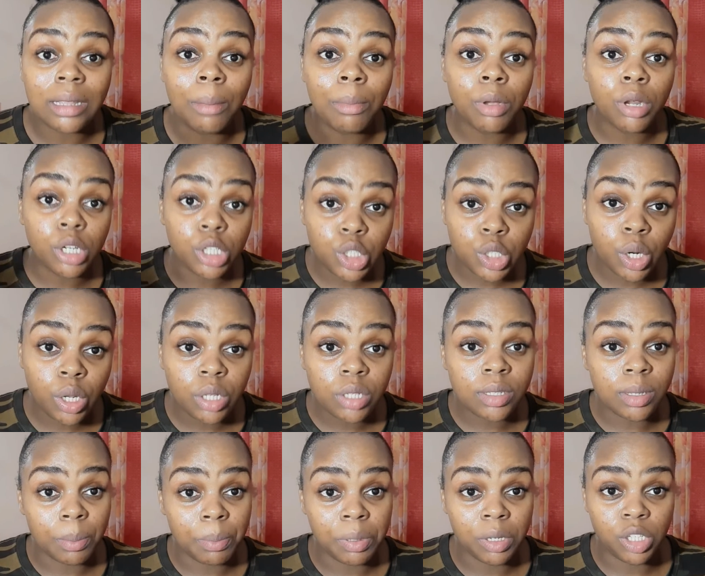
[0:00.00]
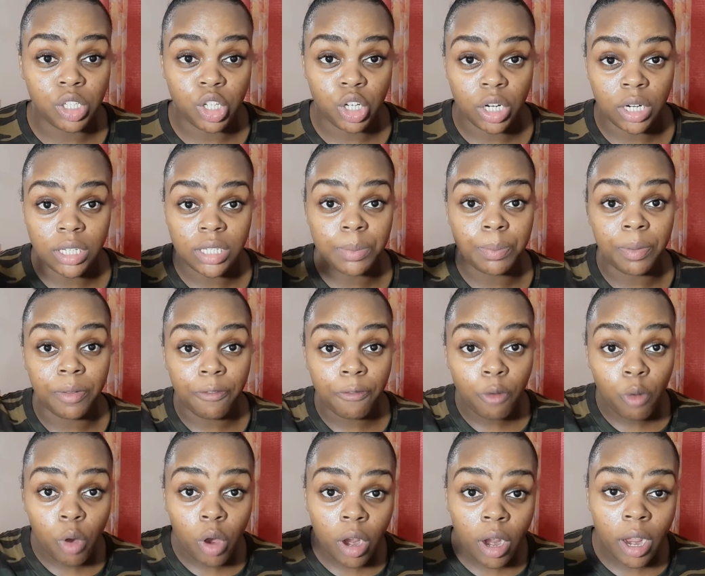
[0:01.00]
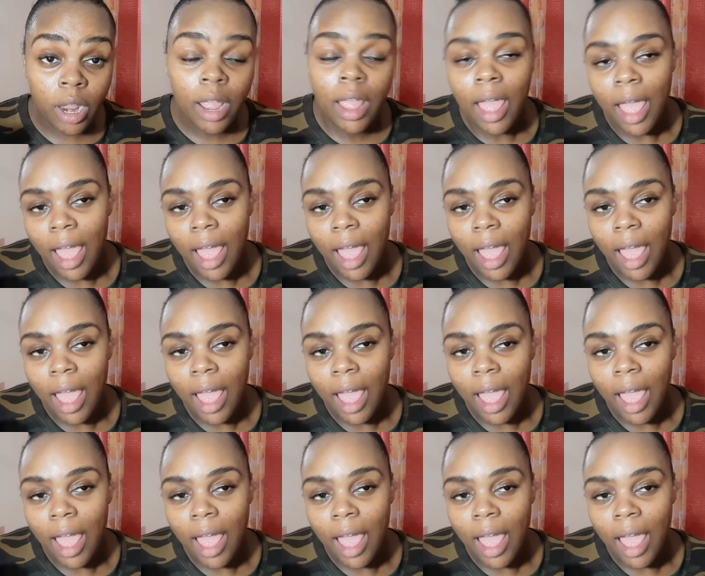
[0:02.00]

i'm gonna show you some pictures before